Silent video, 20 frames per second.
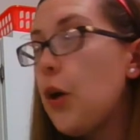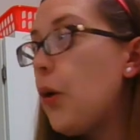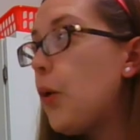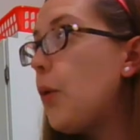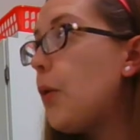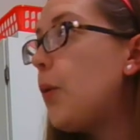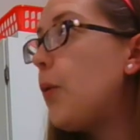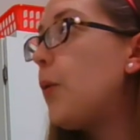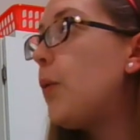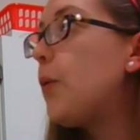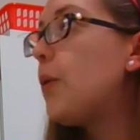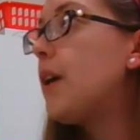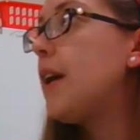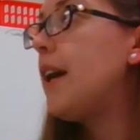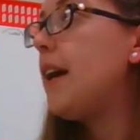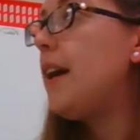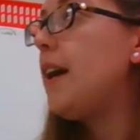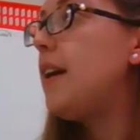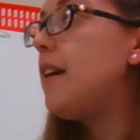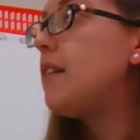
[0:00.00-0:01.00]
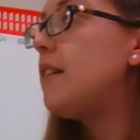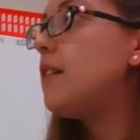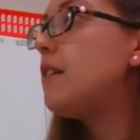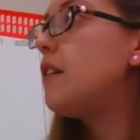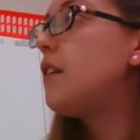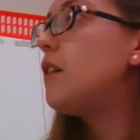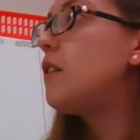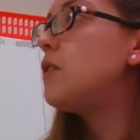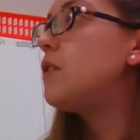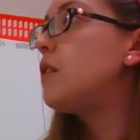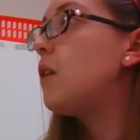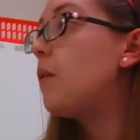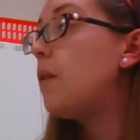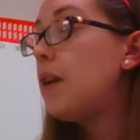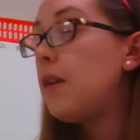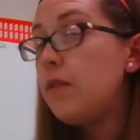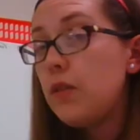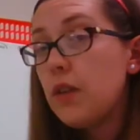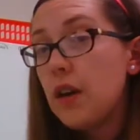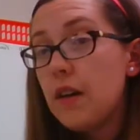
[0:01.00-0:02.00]
Okay, so
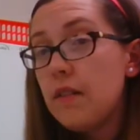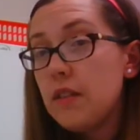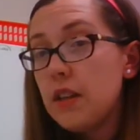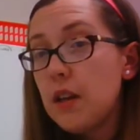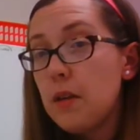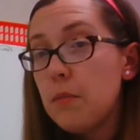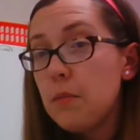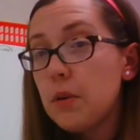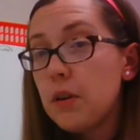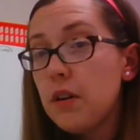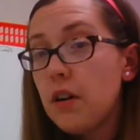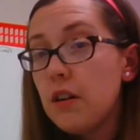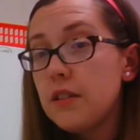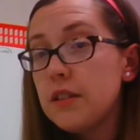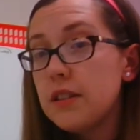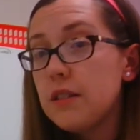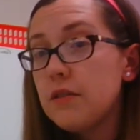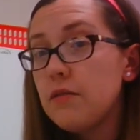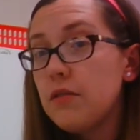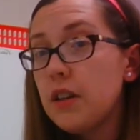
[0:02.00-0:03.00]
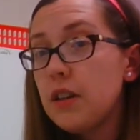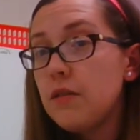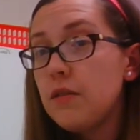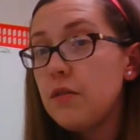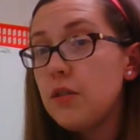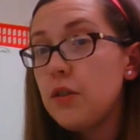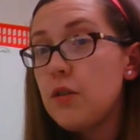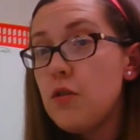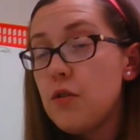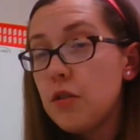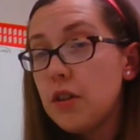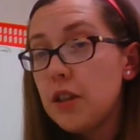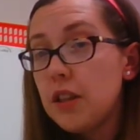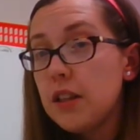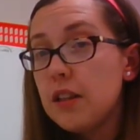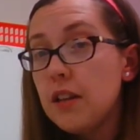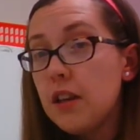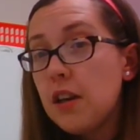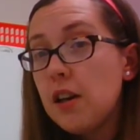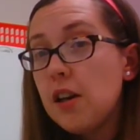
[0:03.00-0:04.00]
if you have the number cards in front of you, you
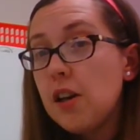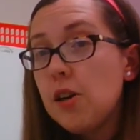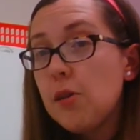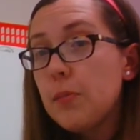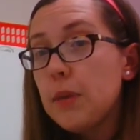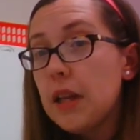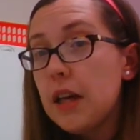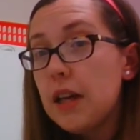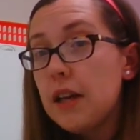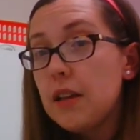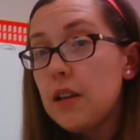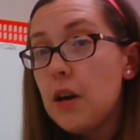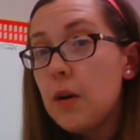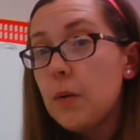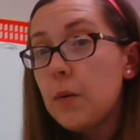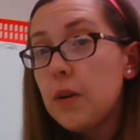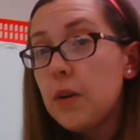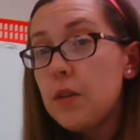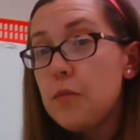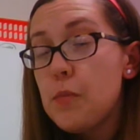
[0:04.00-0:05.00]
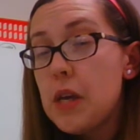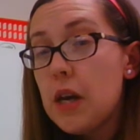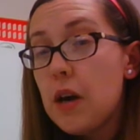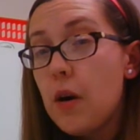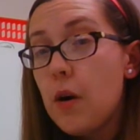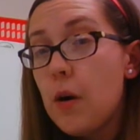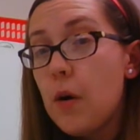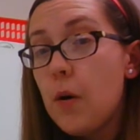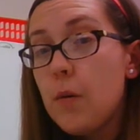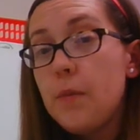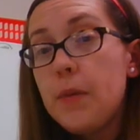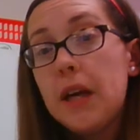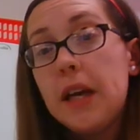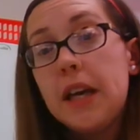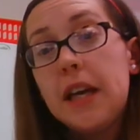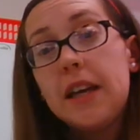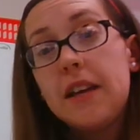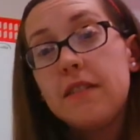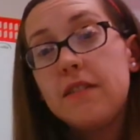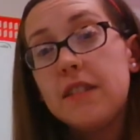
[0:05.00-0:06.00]
can play along with me at home.
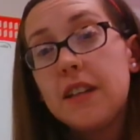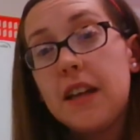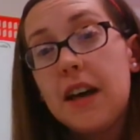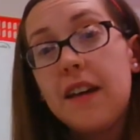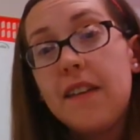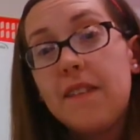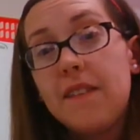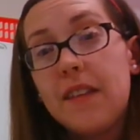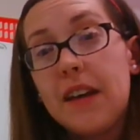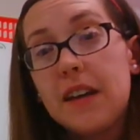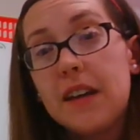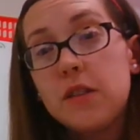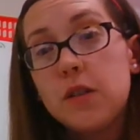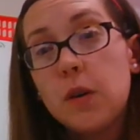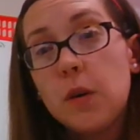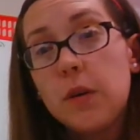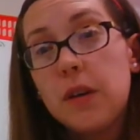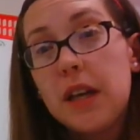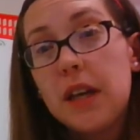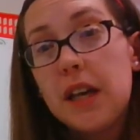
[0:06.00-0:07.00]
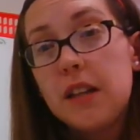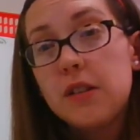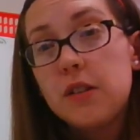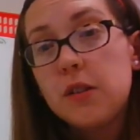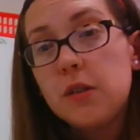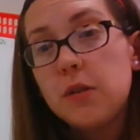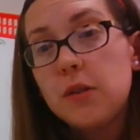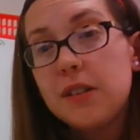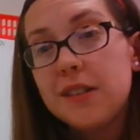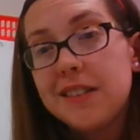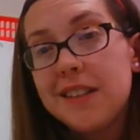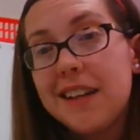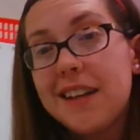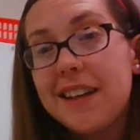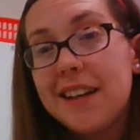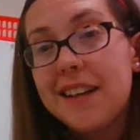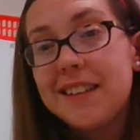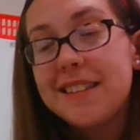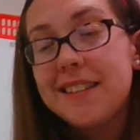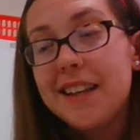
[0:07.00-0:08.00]
If not, that's okay too, because
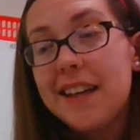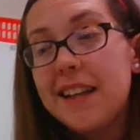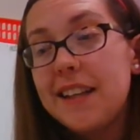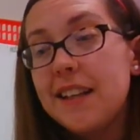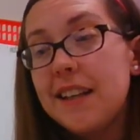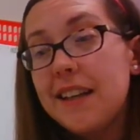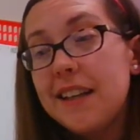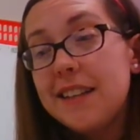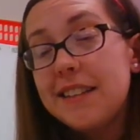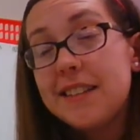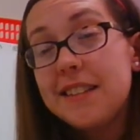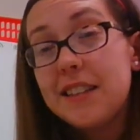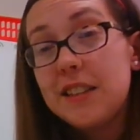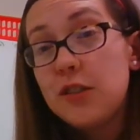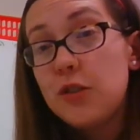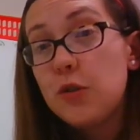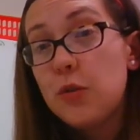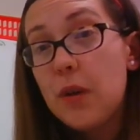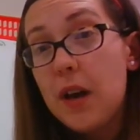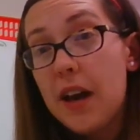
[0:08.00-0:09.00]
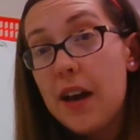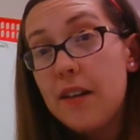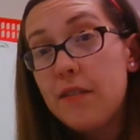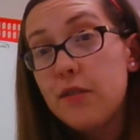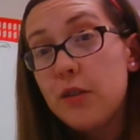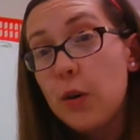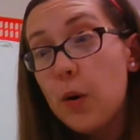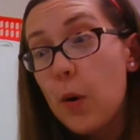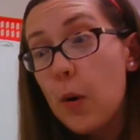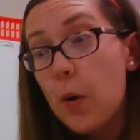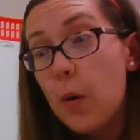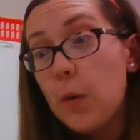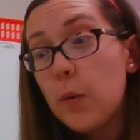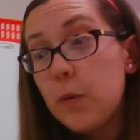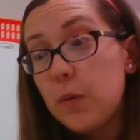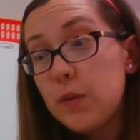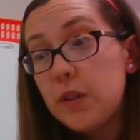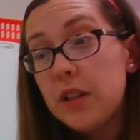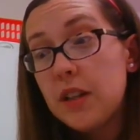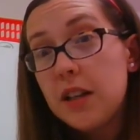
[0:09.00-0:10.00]
like I said, since you have your
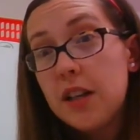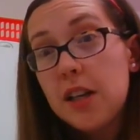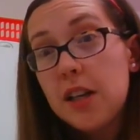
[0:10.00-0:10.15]
own